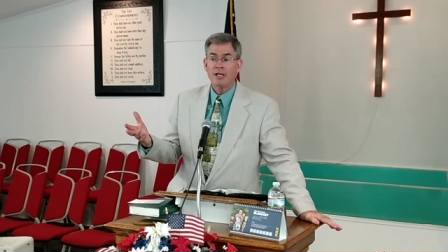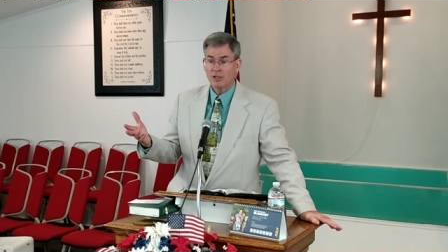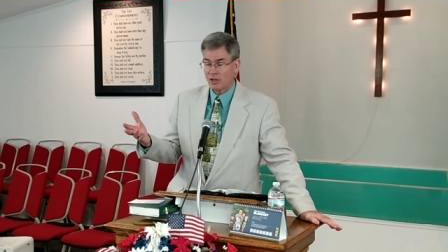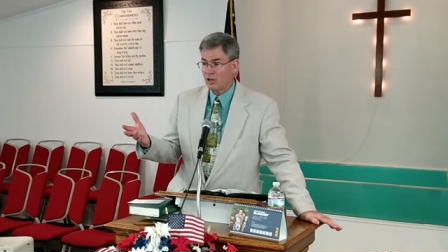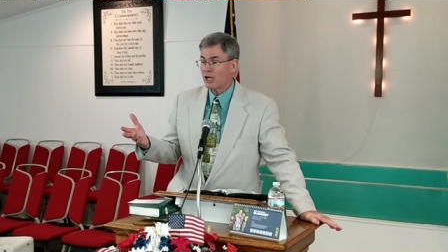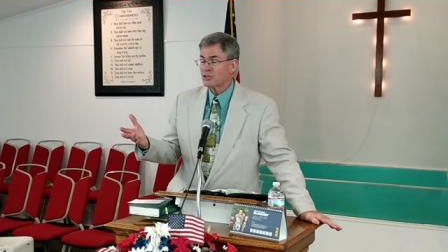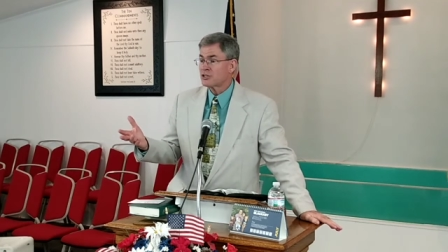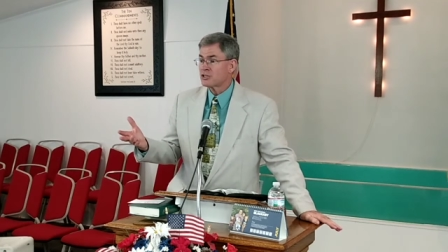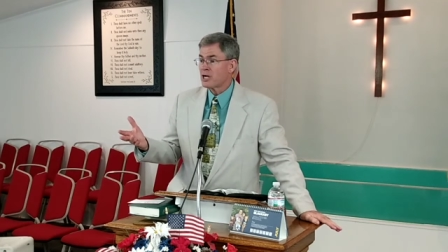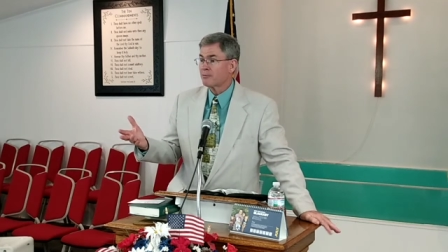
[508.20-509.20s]
in
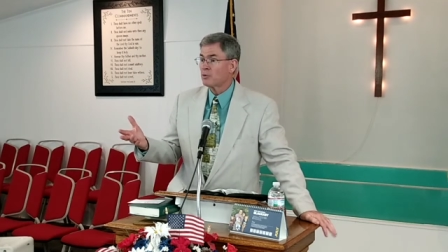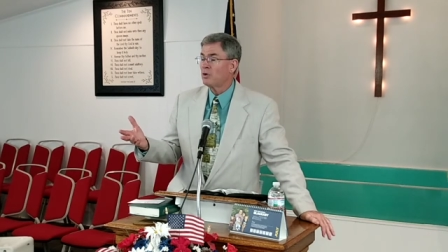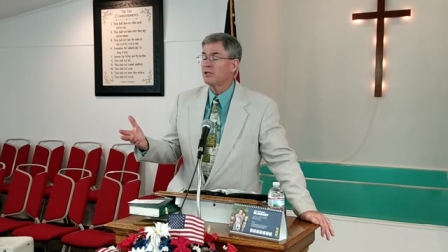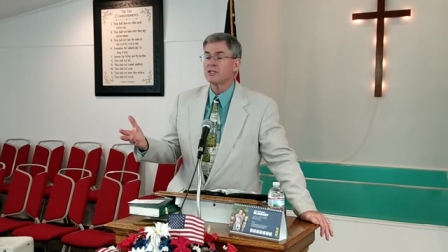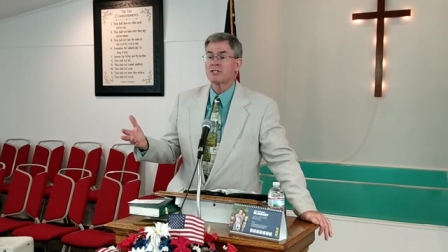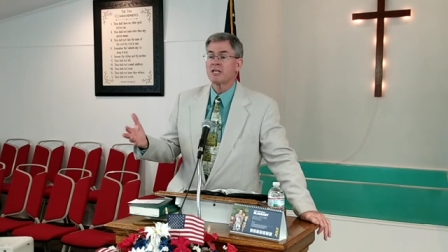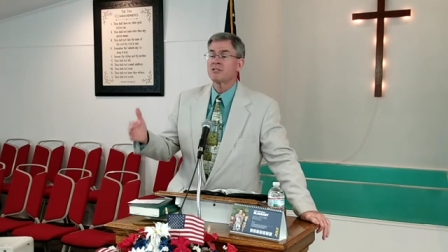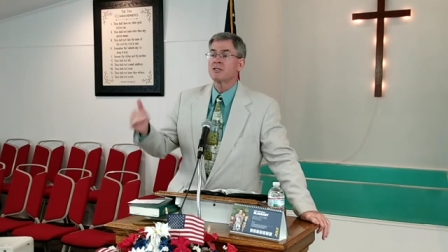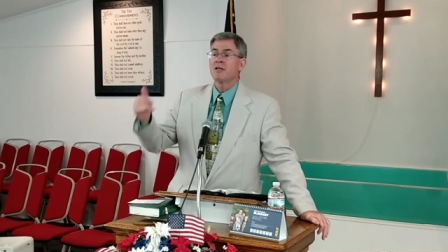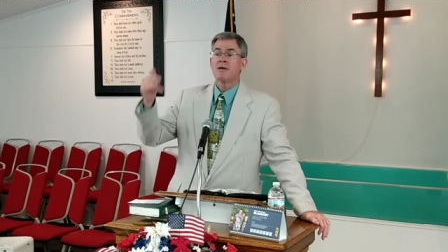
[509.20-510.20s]
Colossians chapter 1, it
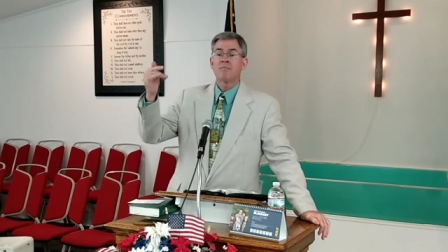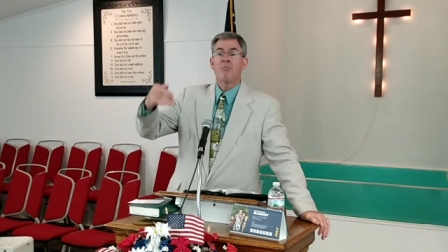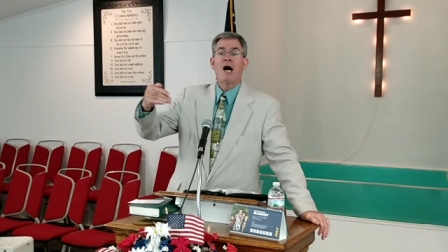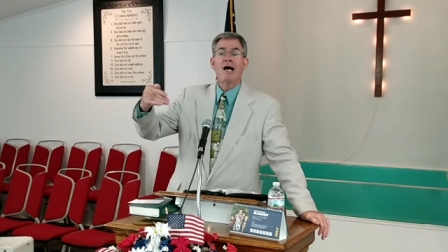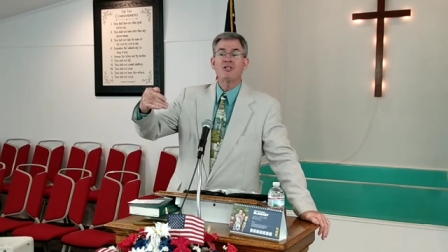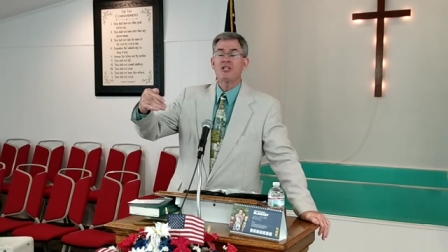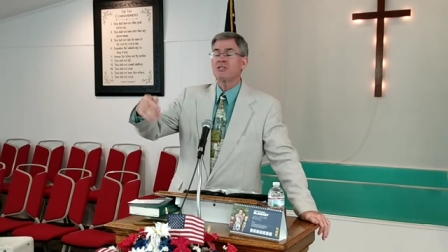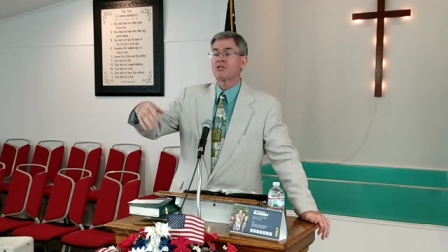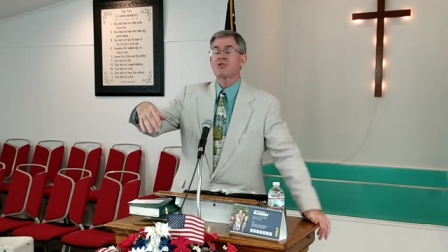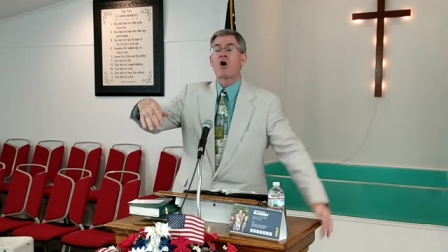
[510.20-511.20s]
says, By
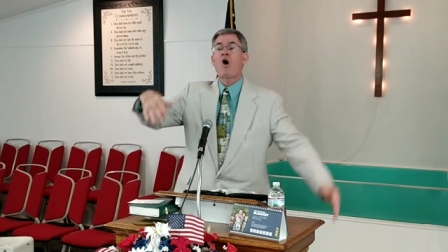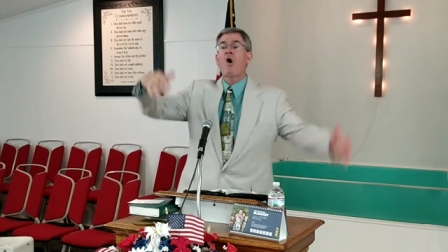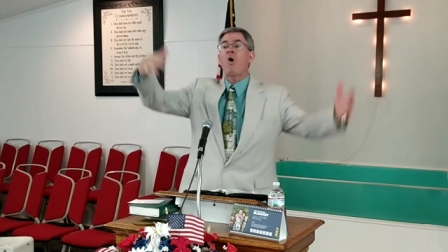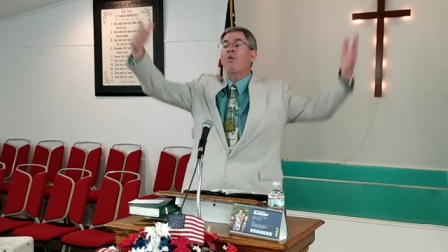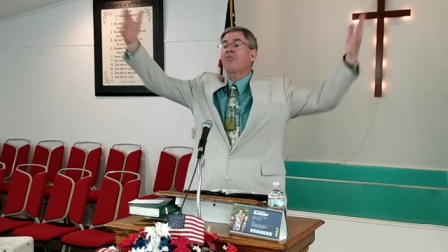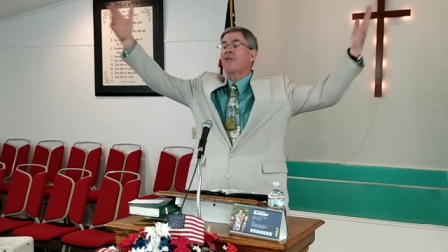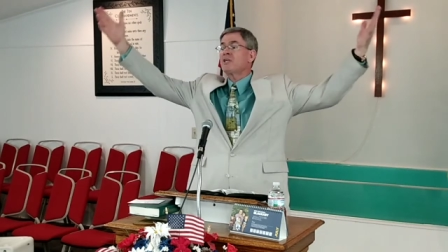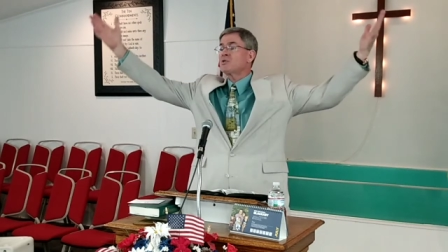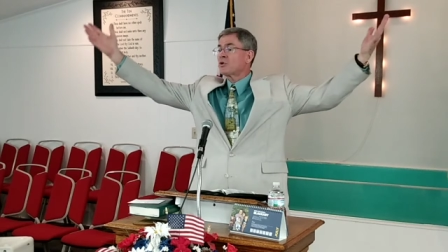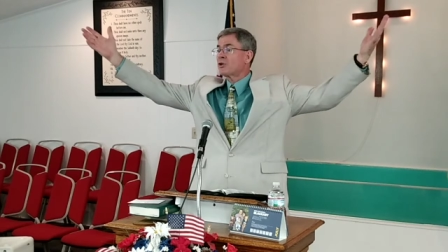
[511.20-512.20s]
Jesus all
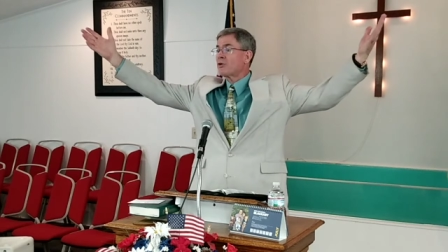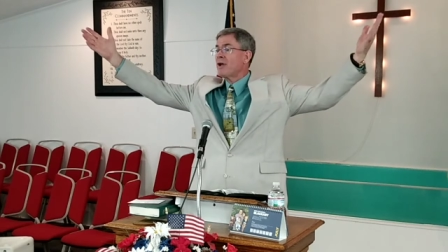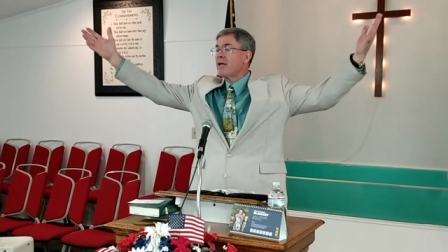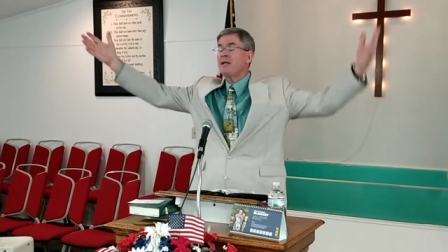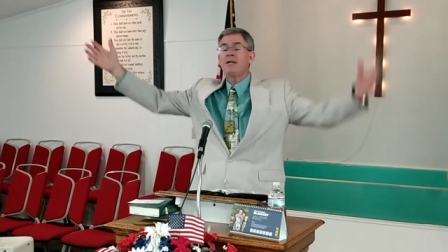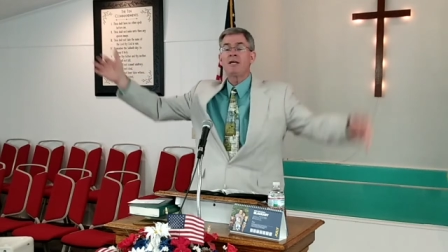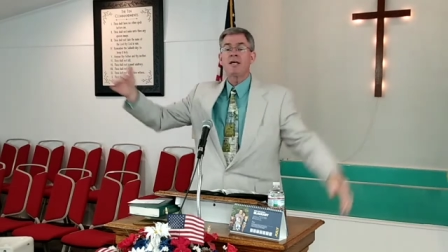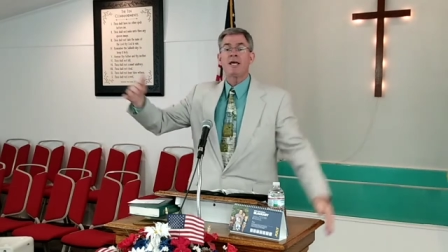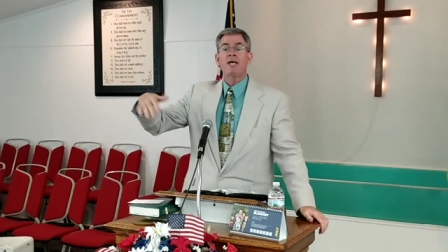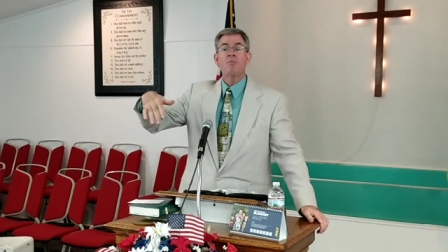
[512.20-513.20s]
things were created,
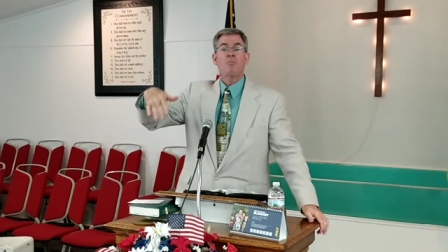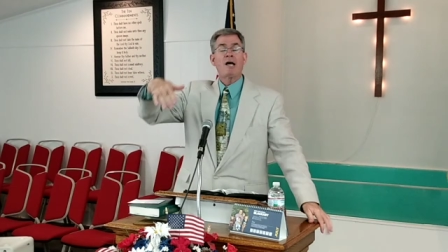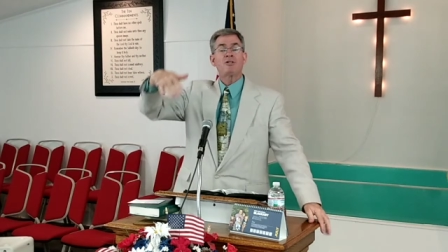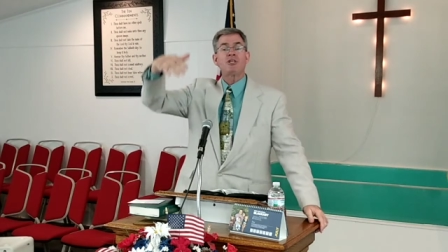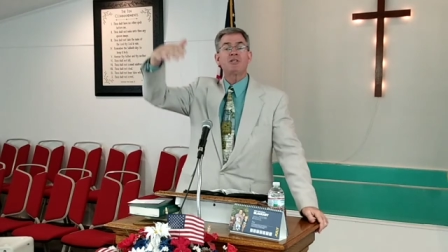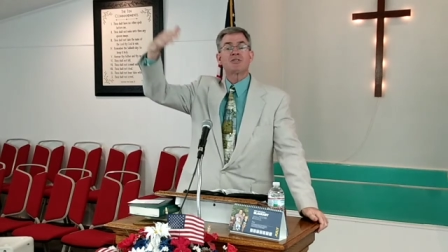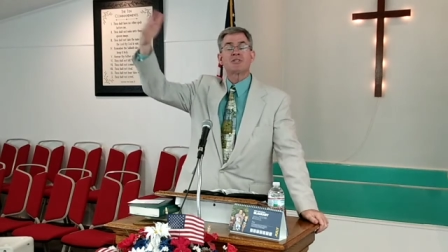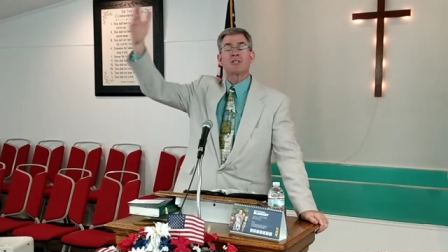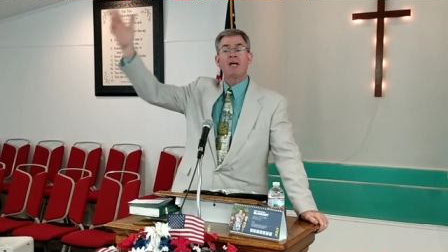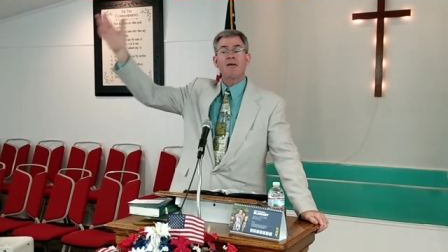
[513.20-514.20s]
and by
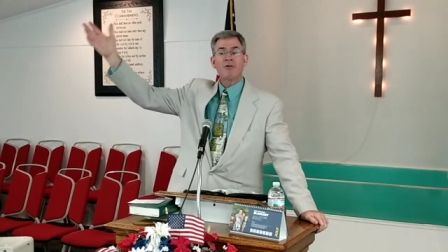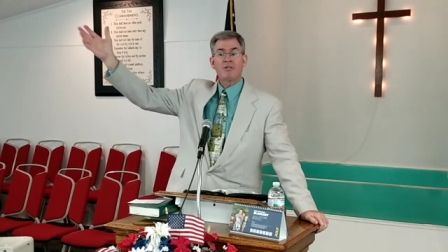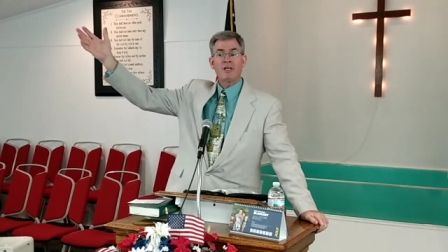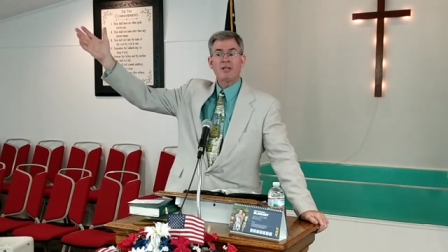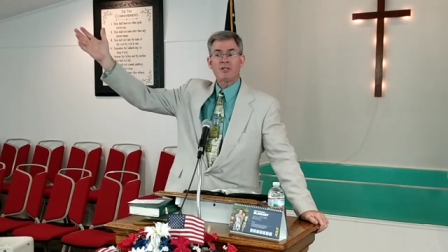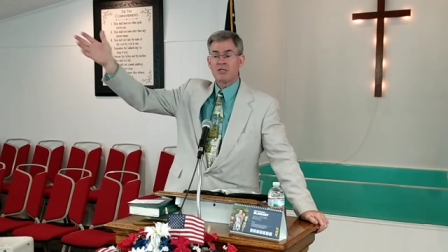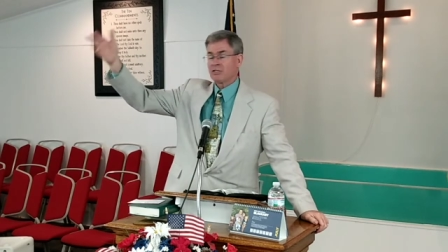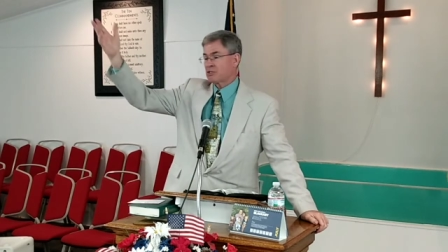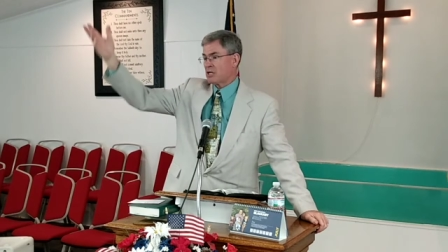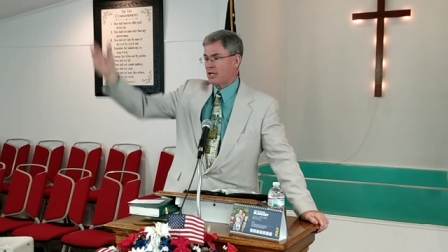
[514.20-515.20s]
Jesus everything exists.